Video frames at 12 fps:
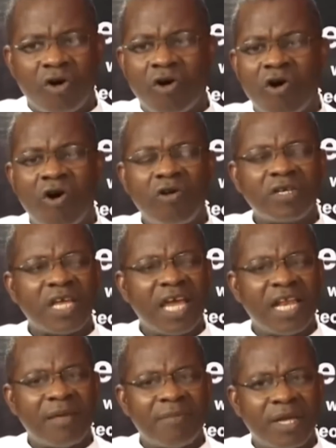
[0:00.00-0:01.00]
all the
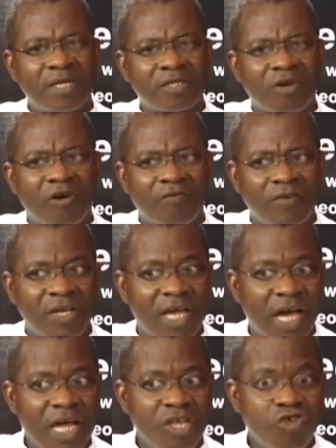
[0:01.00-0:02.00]
elements of
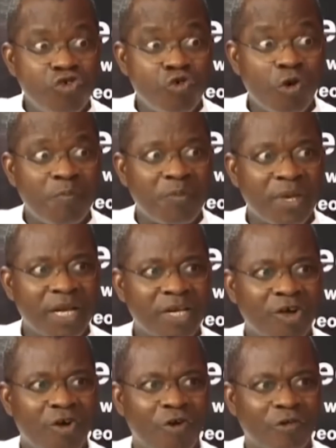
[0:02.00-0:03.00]
their European
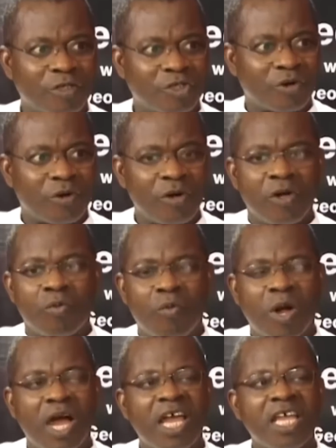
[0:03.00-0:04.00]
culture
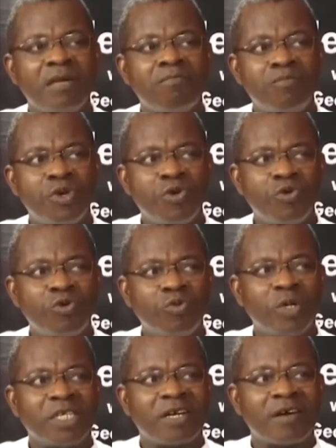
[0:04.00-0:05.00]
were imbued
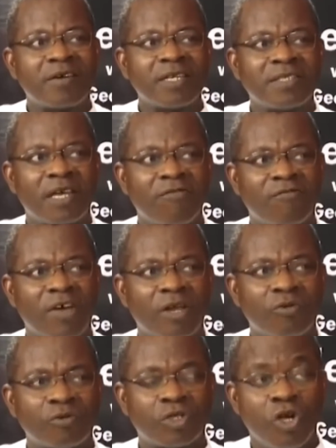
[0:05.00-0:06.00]
with Christian
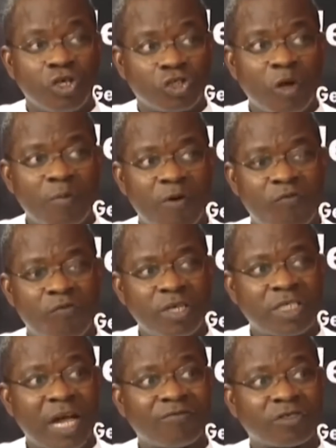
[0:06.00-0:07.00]
values, some of
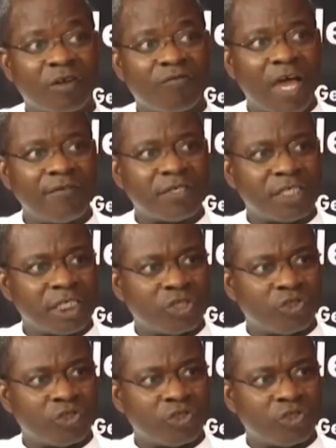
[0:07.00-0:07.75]
which have survived till